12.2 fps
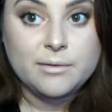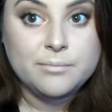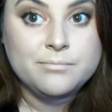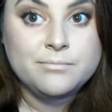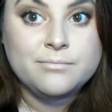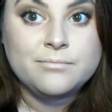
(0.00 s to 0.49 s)
it.
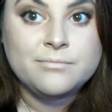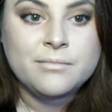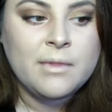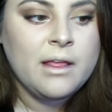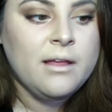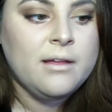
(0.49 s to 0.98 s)

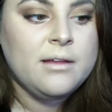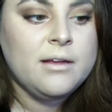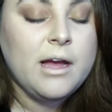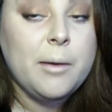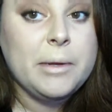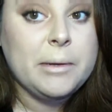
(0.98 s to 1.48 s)

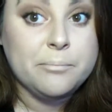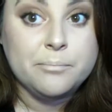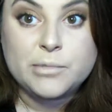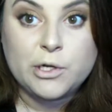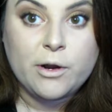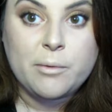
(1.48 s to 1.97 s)
I mean,
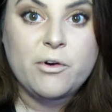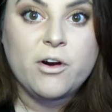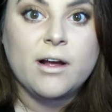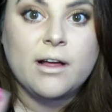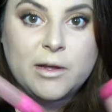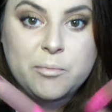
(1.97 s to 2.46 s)
don't get me
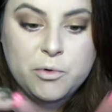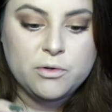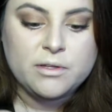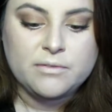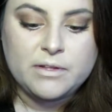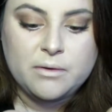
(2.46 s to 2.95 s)
wrong, I like
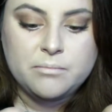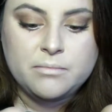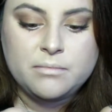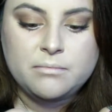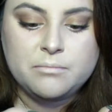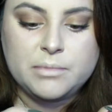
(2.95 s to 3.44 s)
both of them,
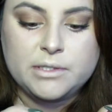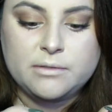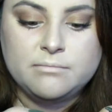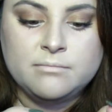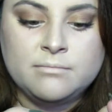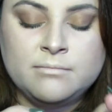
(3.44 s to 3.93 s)
but
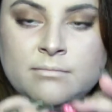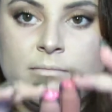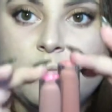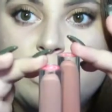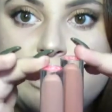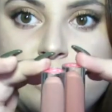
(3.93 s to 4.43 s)

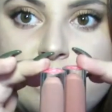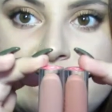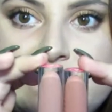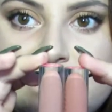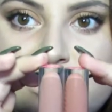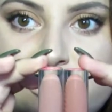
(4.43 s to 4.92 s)
which one
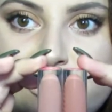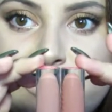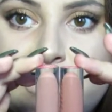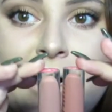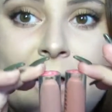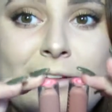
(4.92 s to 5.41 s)
is the true
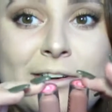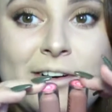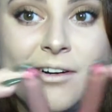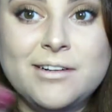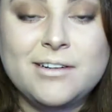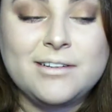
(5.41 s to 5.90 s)

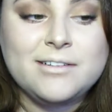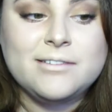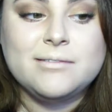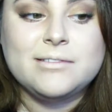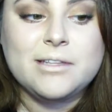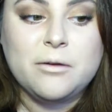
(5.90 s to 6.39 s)
color
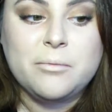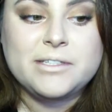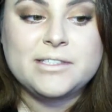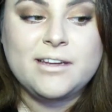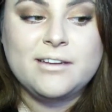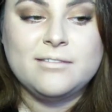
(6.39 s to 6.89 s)
celebrity
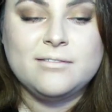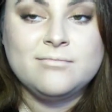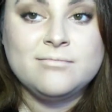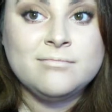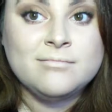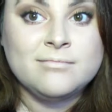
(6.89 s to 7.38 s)
skin?
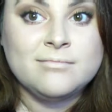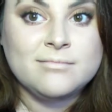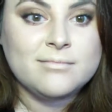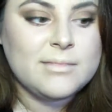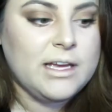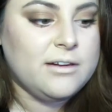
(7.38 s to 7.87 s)

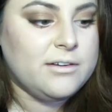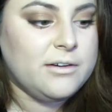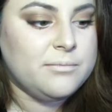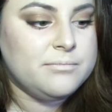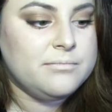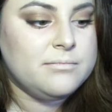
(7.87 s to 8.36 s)
I don't
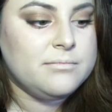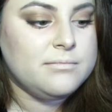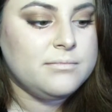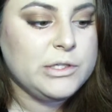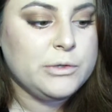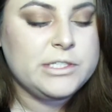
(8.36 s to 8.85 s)
know.
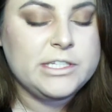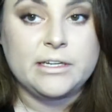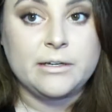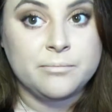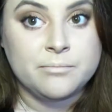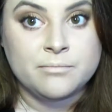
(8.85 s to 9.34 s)
No
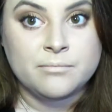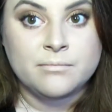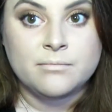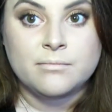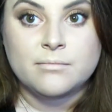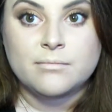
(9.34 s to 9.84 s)
tea.
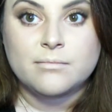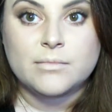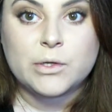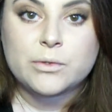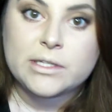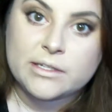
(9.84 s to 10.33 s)

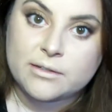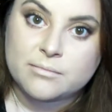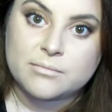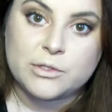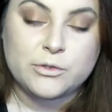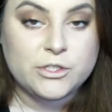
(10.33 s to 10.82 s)
No tea,
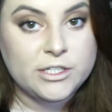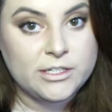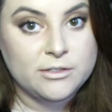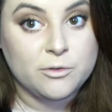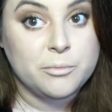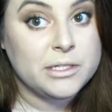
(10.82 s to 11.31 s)
no
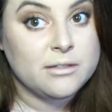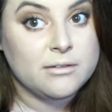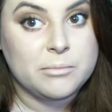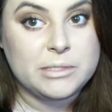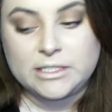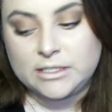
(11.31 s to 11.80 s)
shade, no pink
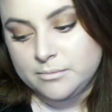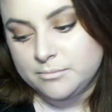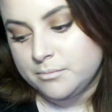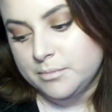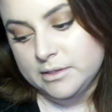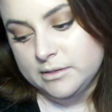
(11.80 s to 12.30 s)
lemonade,
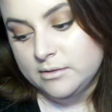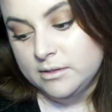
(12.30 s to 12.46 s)
but